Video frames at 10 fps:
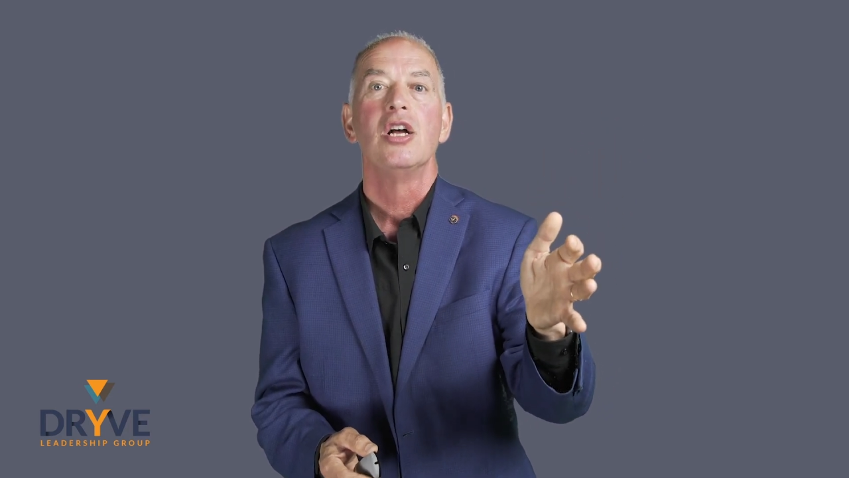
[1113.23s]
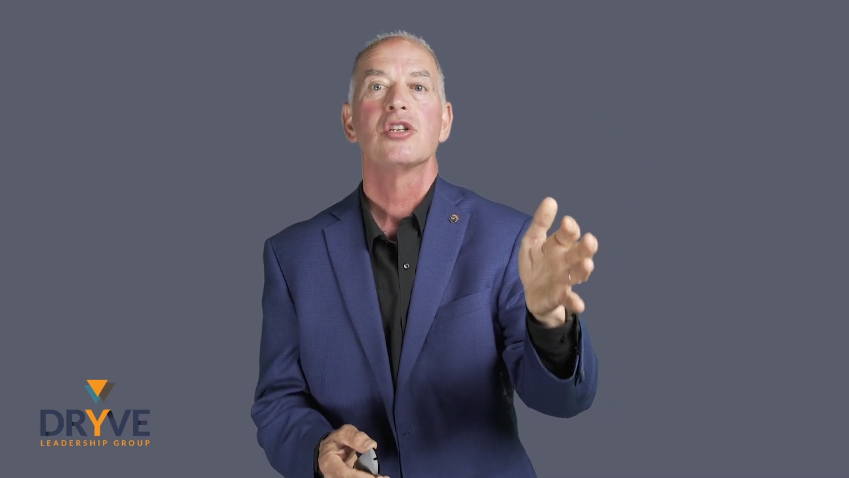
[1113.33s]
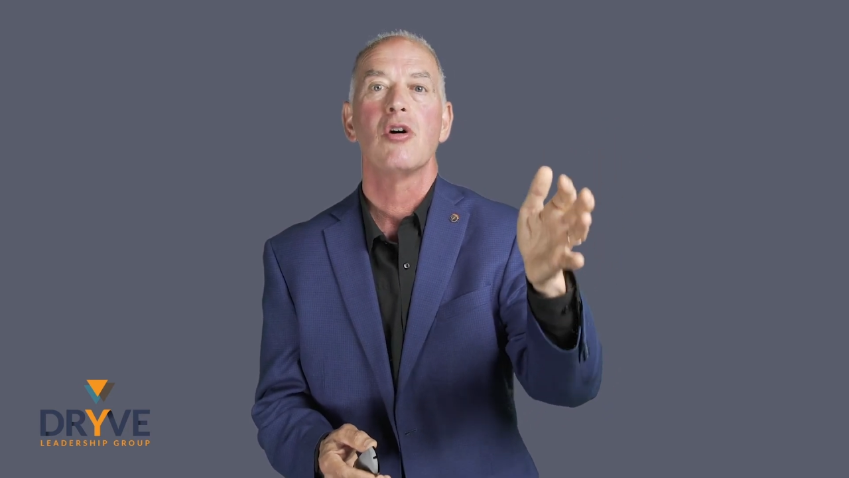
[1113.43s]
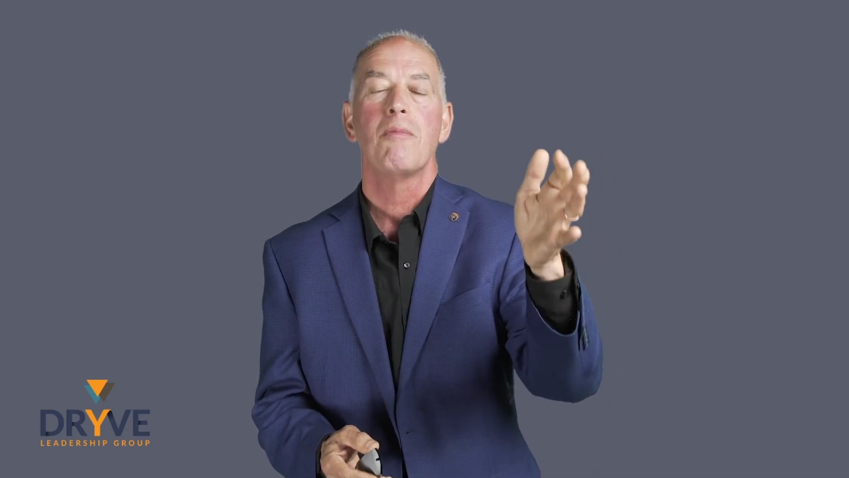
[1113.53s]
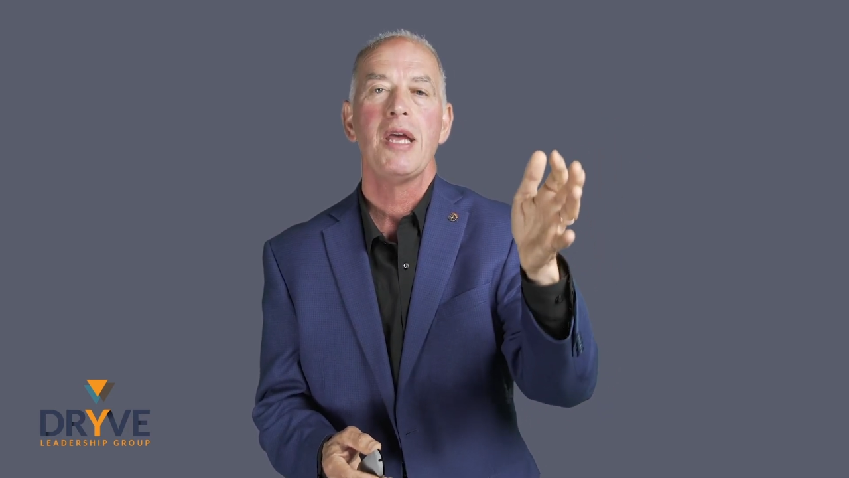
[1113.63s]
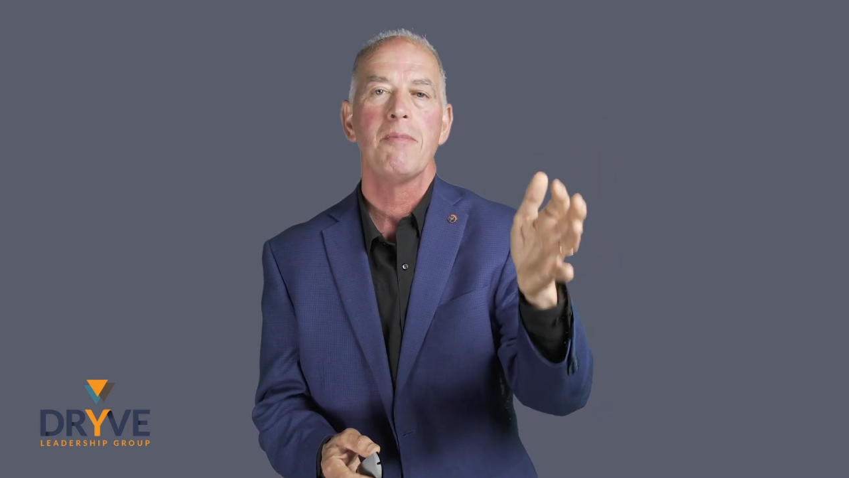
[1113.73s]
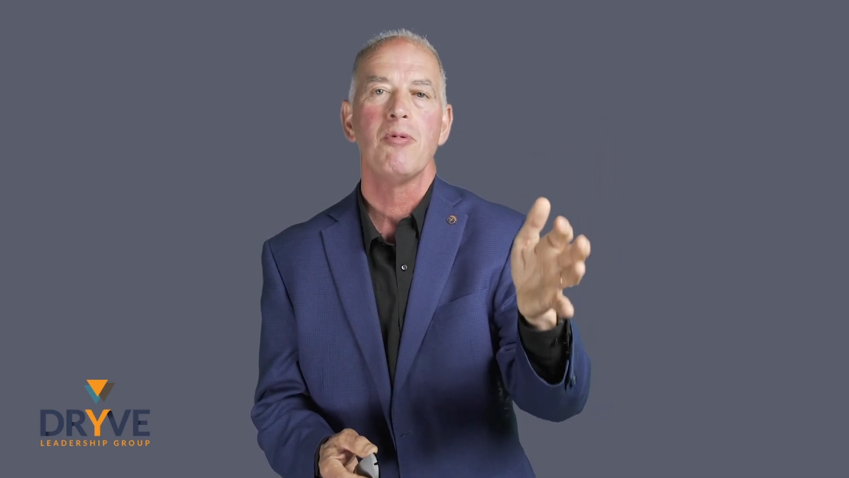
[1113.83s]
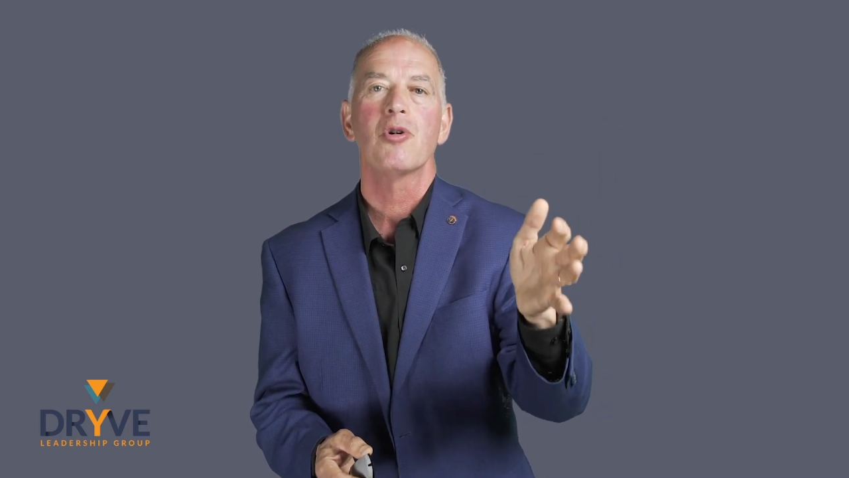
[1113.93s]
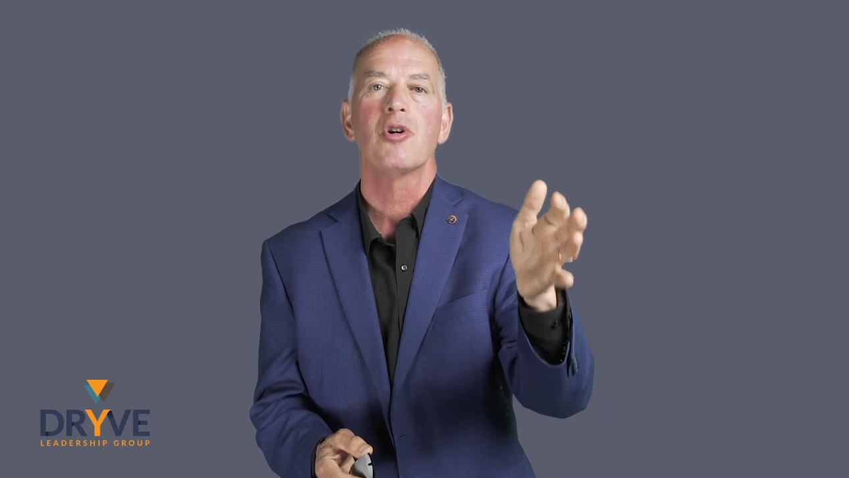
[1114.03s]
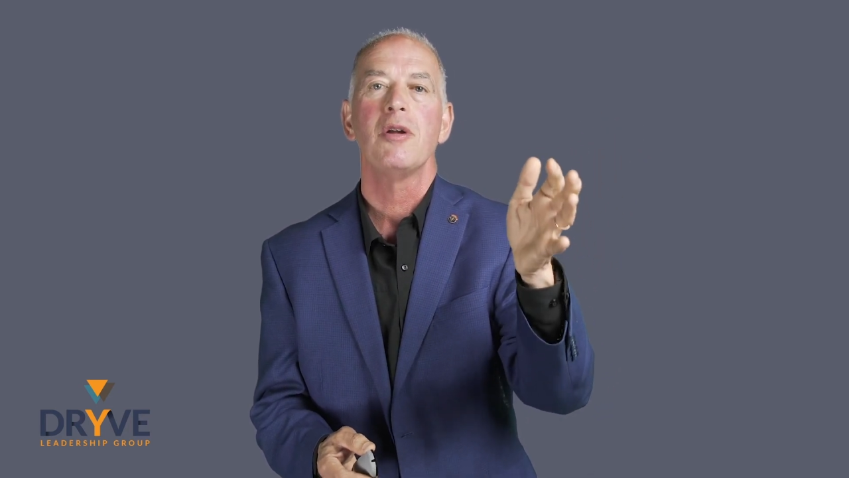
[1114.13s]
so
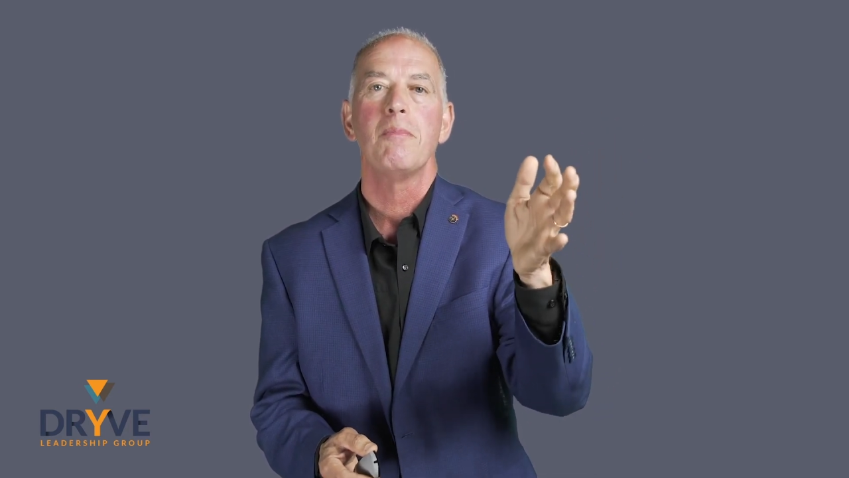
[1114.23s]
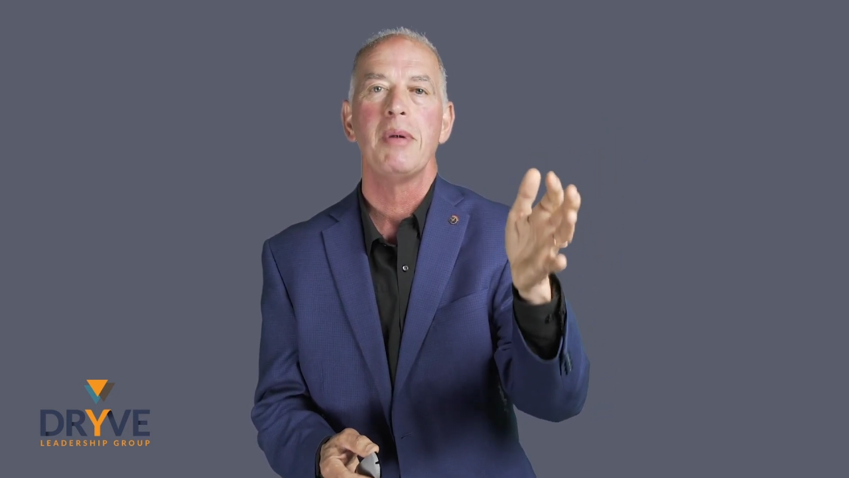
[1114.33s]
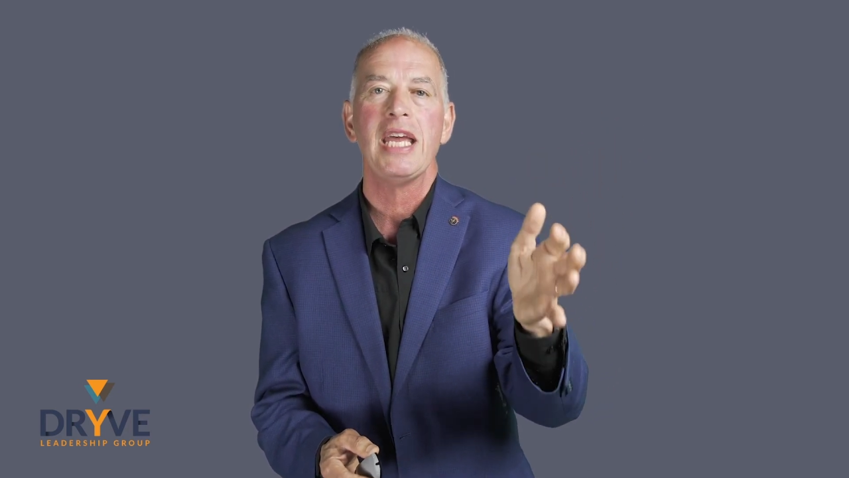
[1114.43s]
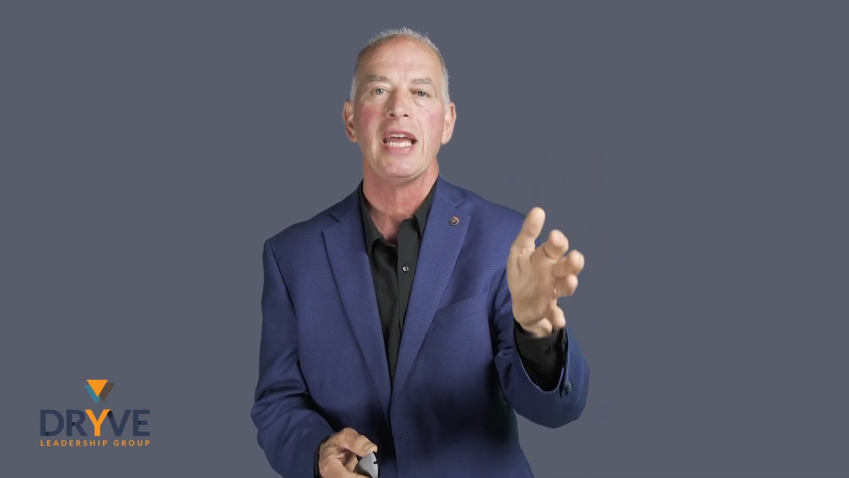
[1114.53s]
people could be